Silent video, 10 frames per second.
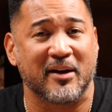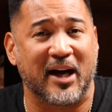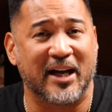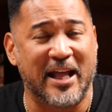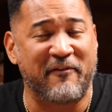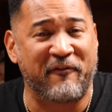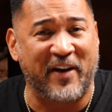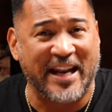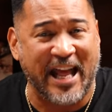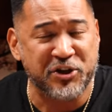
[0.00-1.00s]
on a
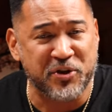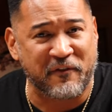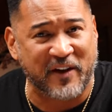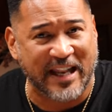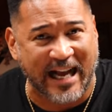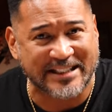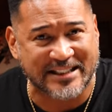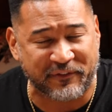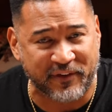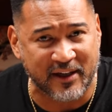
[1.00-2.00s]
financial
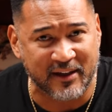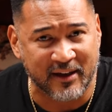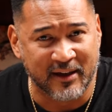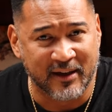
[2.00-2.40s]
philosophy